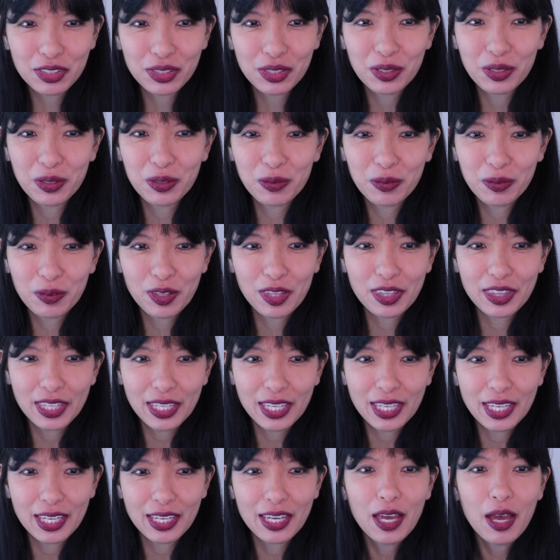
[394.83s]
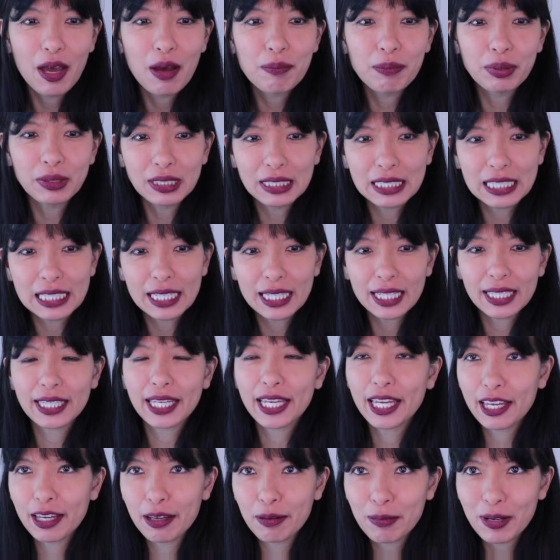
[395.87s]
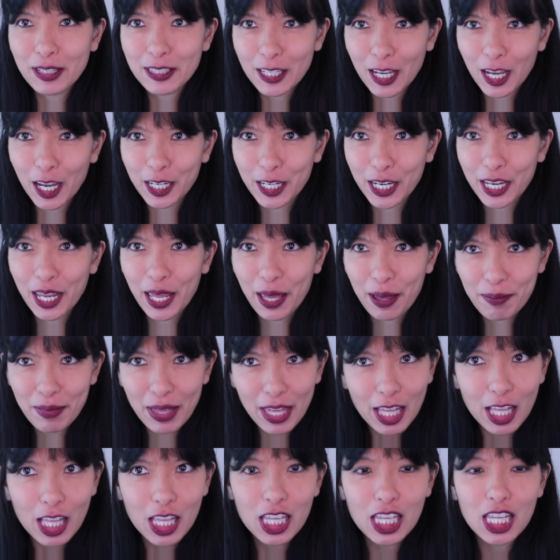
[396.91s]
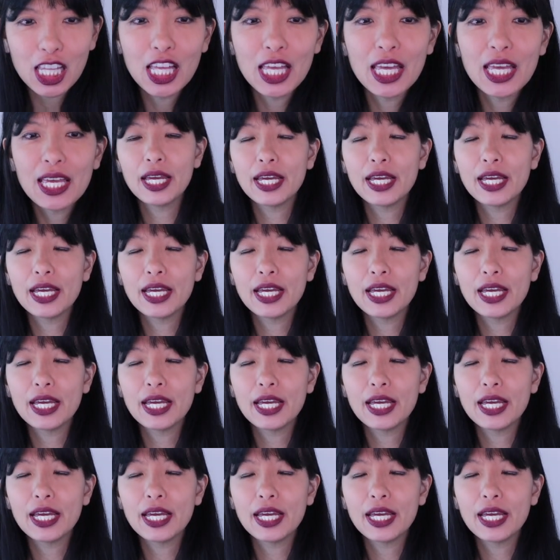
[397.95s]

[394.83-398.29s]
to the BalenaCam TinyML.